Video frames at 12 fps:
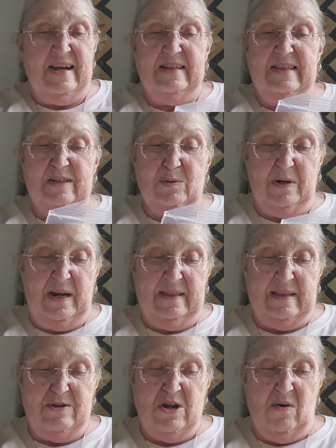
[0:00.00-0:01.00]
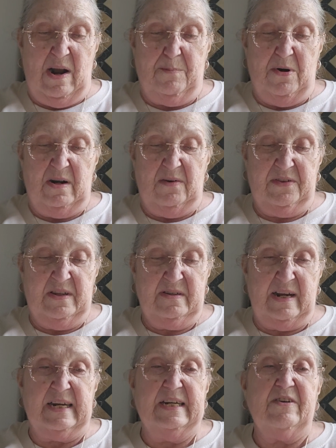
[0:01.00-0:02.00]
This one I know I bought off the
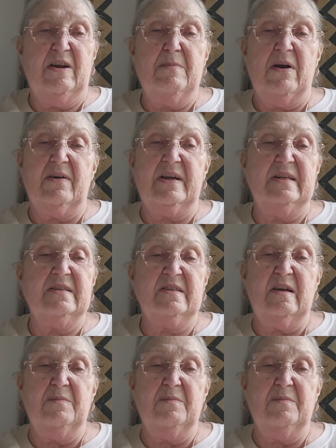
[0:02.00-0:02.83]
secondary market.